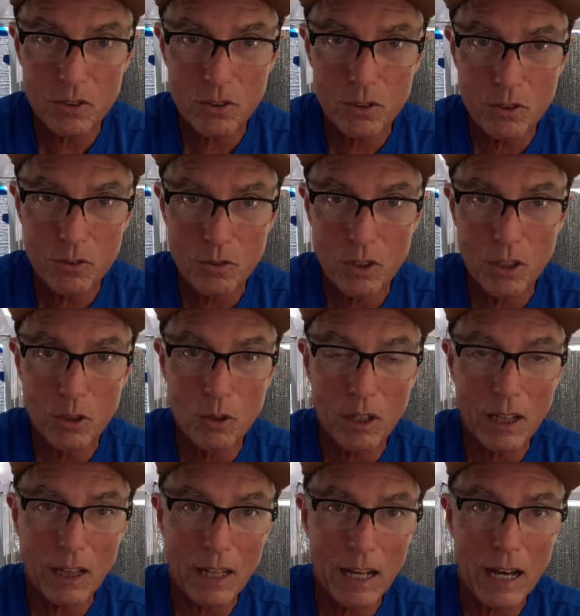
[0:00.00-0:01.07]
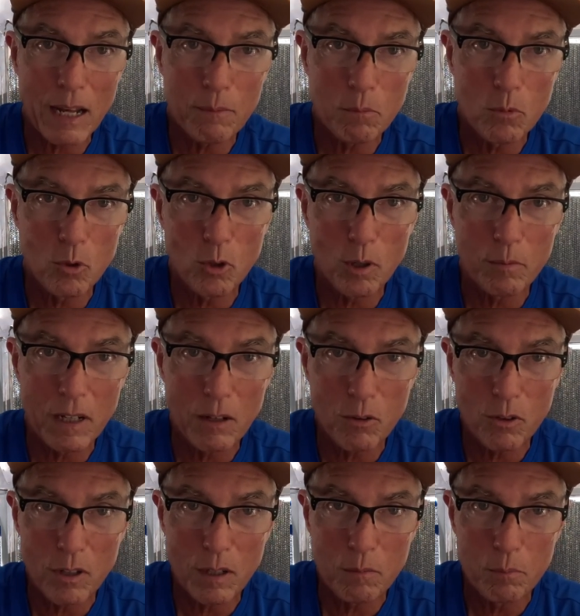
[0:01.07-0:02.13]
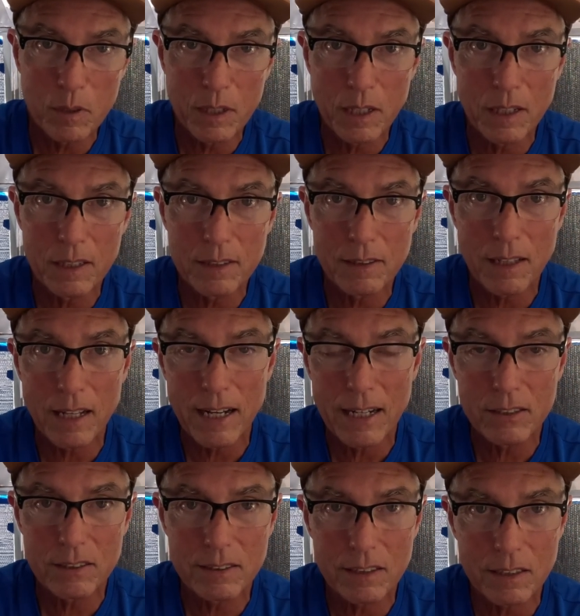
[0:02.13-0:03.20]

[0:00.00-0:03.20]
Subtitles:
you're going to know a lot more about where I've been these last,